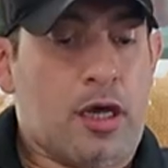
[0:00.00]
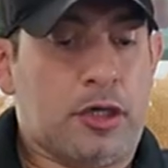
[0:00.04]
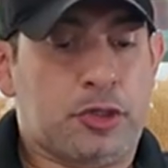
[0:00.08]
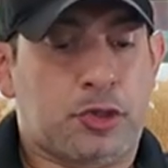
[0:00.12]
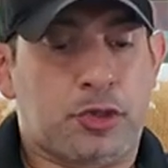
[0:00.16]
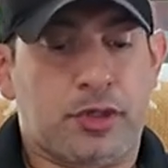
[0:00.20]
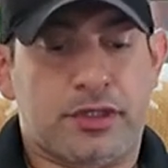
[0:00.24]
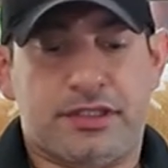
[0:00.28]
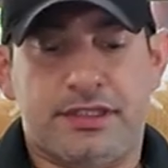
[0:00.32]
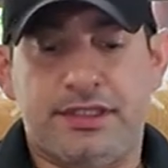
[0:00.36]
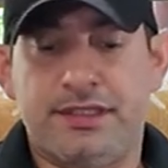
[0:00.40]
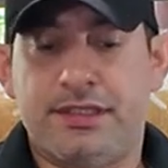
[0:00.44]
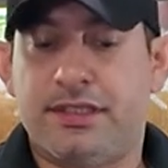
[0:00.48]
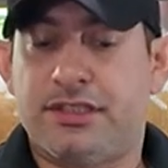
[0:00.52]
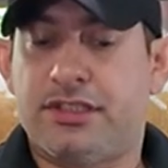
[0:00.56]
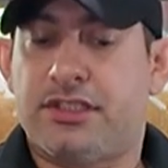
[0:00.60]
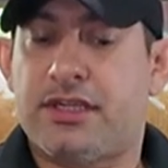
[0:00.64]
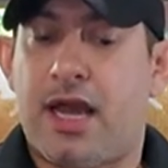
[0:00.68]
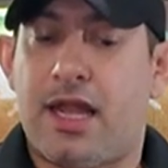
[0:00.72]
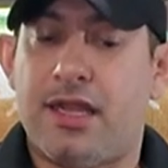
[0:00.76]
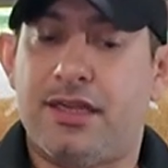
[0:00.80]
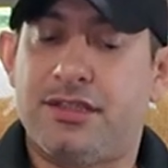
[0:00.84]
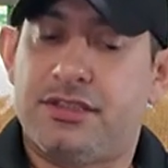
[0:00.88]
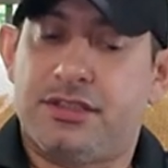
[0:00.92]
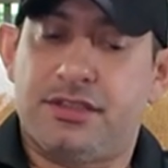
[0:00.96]
Addressing the
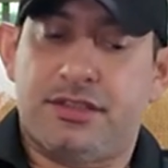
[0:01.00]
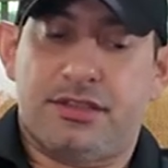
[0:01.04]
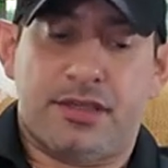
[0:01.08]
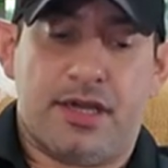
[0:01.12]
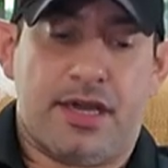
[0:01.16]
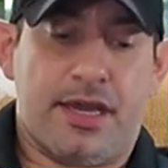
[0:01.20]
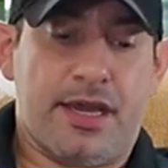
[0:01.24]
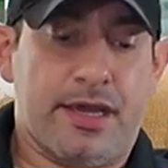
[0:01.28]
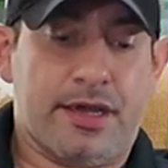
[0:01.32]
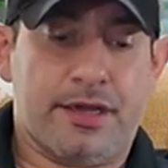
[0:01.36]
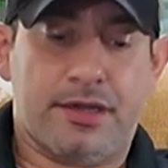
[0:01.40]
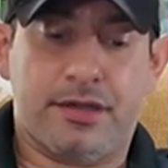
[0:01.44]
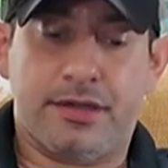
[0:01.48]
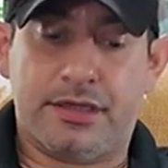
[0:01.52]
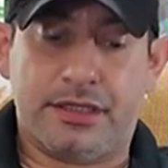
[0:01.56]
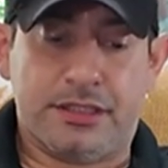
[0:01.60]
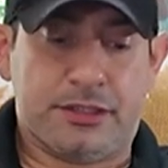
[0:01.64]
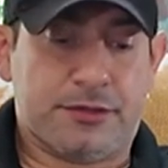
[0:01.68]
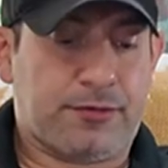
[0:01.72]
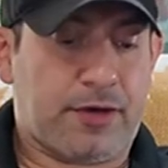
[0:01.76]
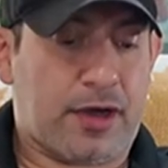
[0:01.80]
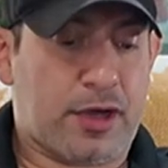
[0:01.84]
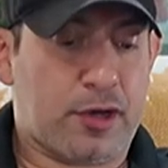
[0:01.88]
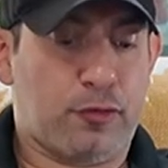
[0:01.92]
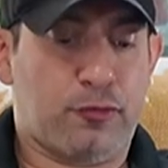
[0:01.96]
challenges ahead
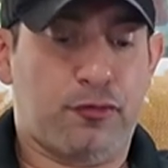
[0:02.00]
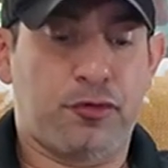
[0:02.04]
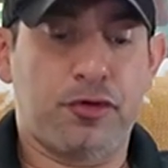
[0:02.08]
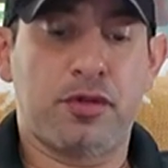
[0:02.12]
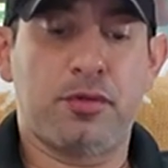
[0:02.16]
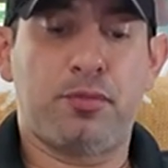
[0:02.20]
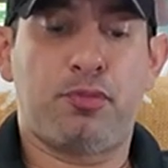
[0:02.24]
is vital for